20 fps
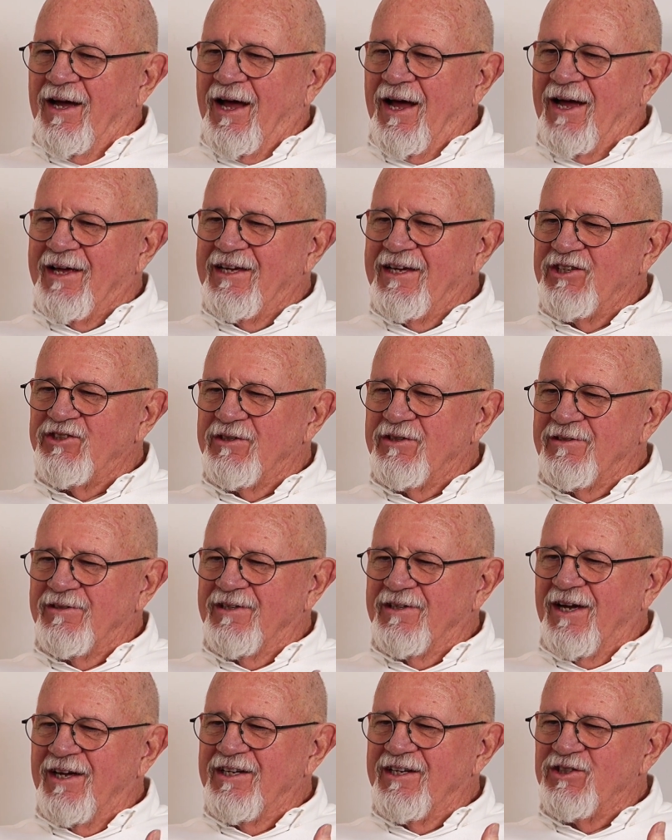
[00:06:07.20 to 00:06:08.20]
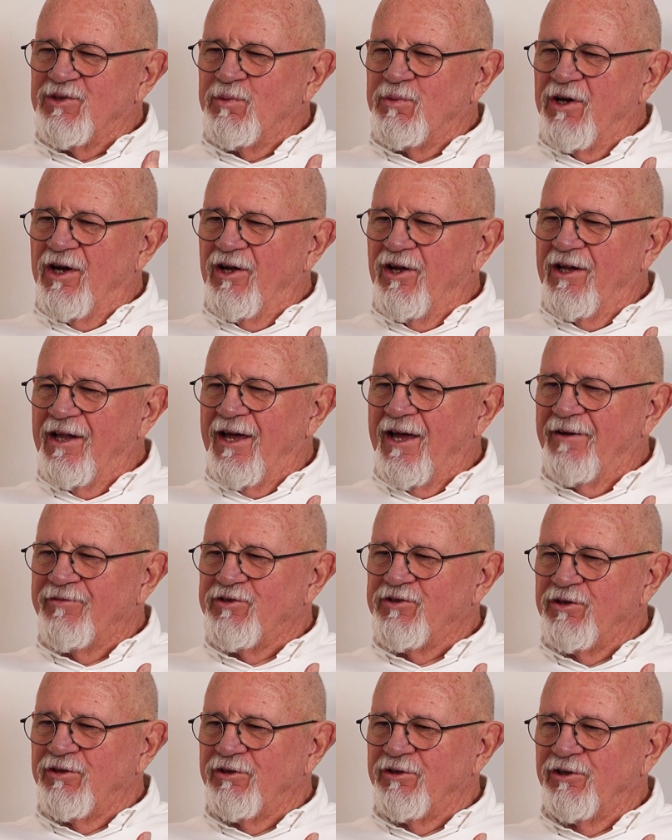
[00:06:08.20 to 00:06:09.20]
I guess we all have
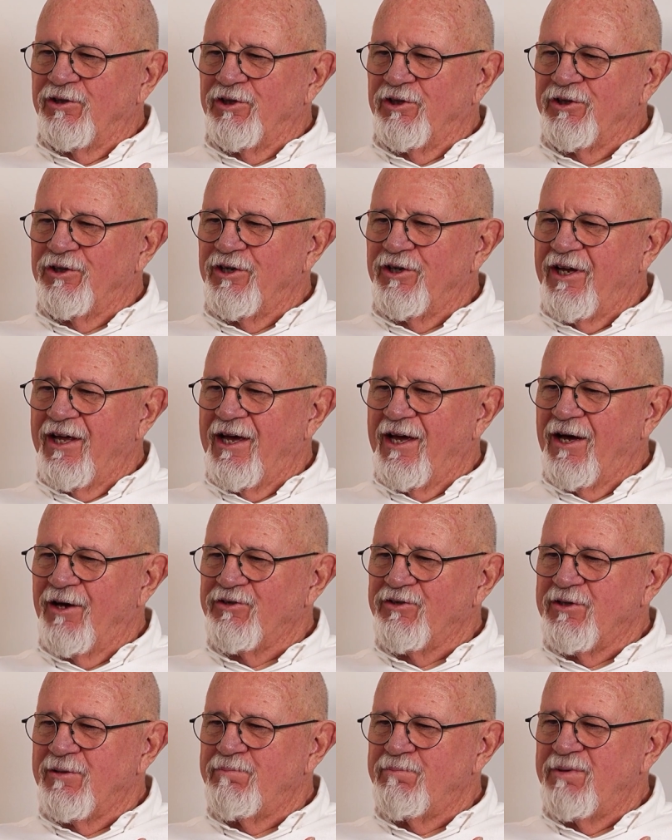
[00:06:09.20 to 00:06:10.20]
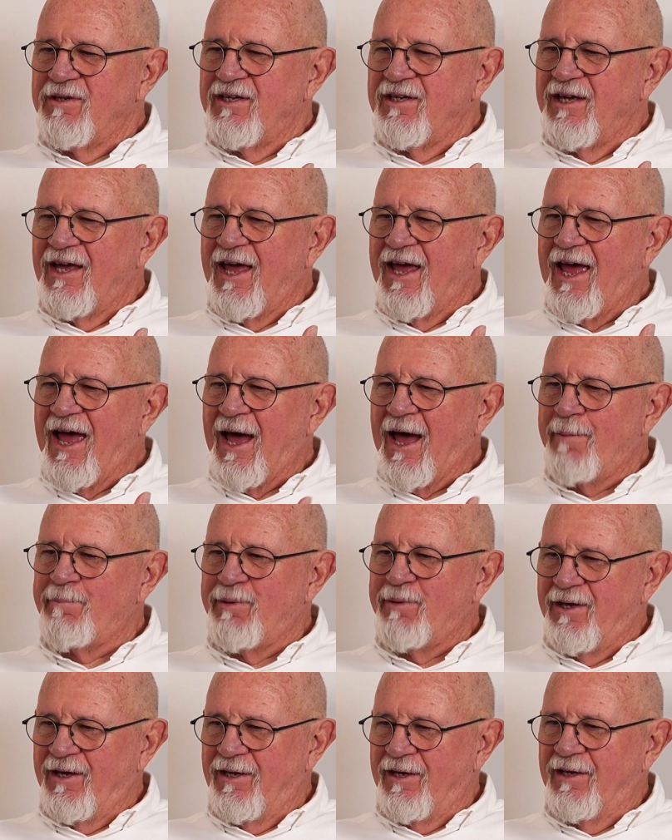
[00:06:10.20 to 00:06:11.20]
to learn how to be
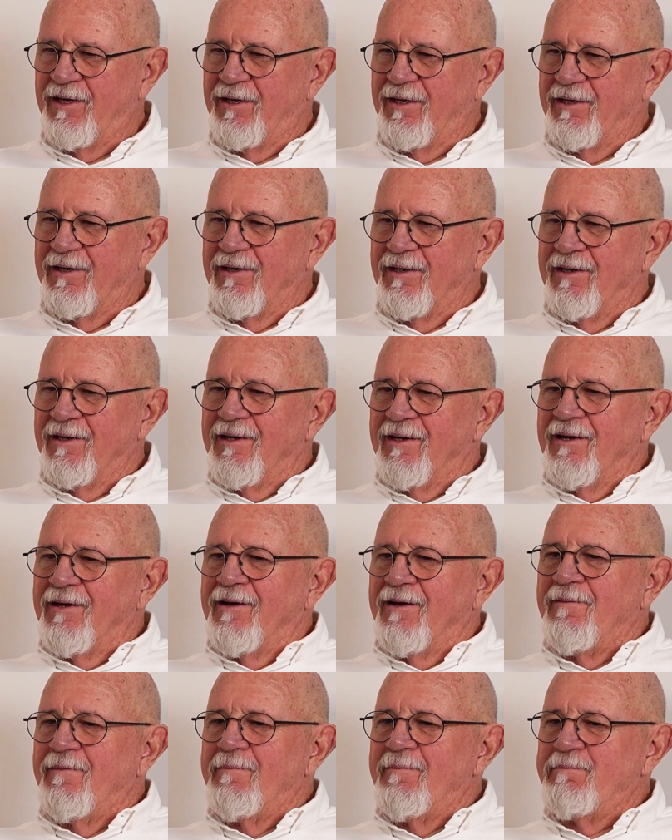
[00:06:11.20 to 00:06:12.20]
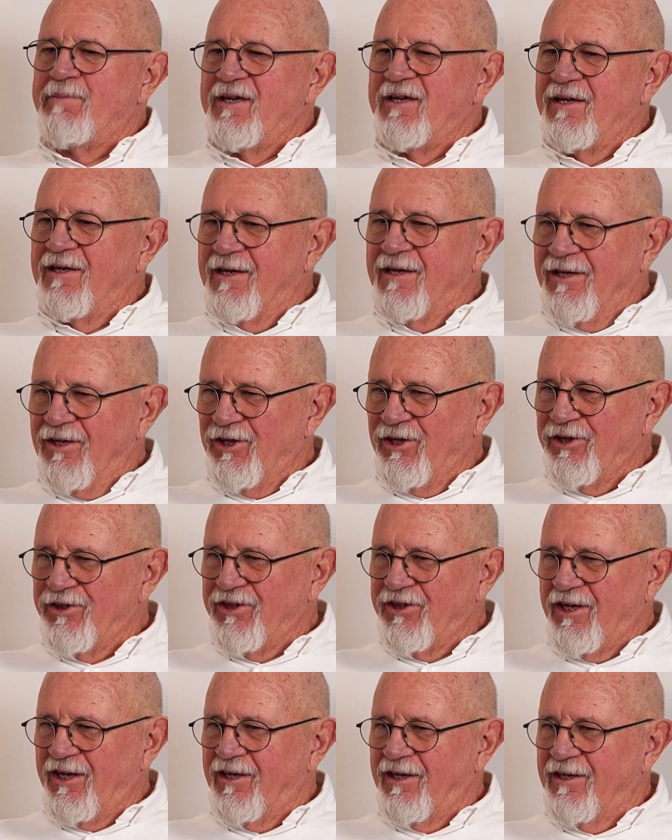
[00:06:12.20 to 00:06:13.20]
happy being
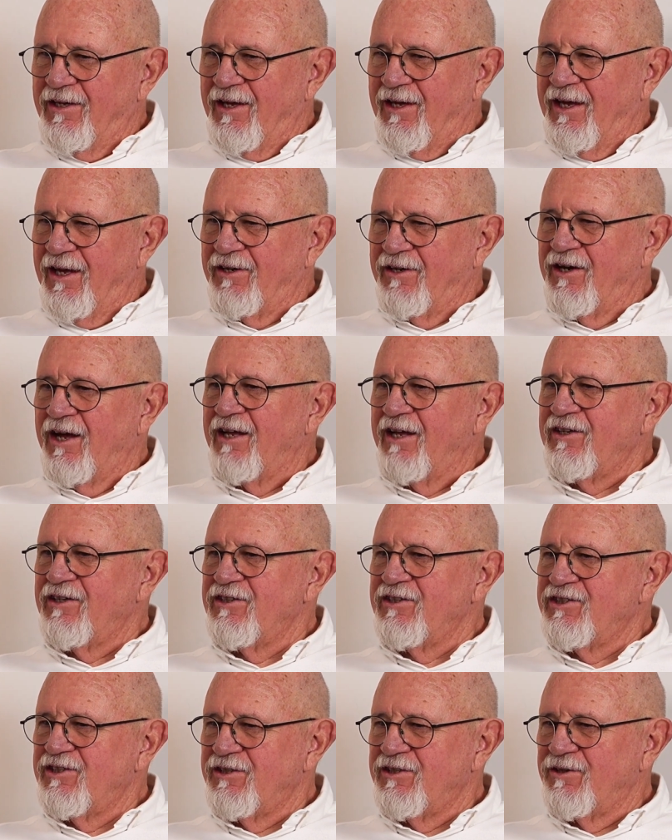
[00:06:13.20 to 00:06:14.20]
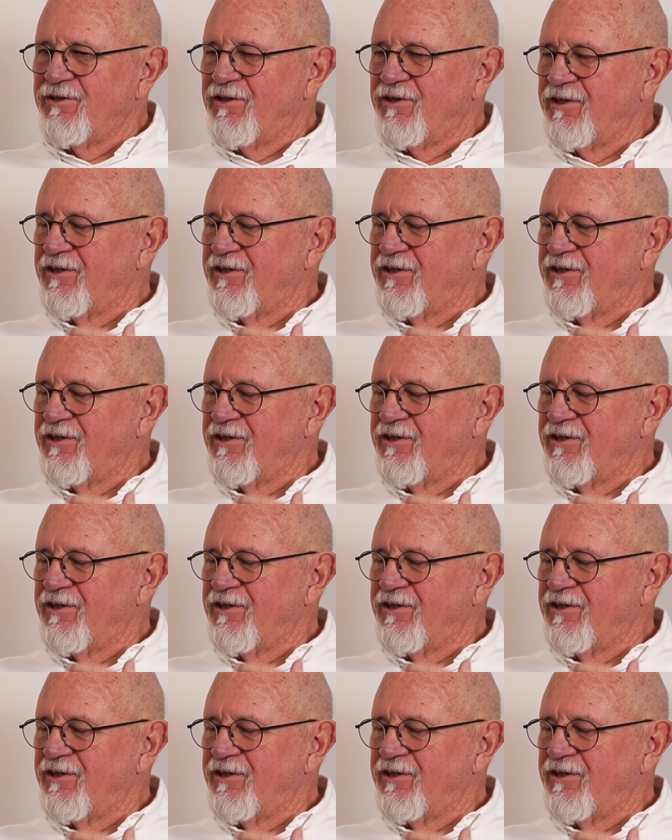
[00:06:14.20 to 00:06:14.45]
healthy and not consider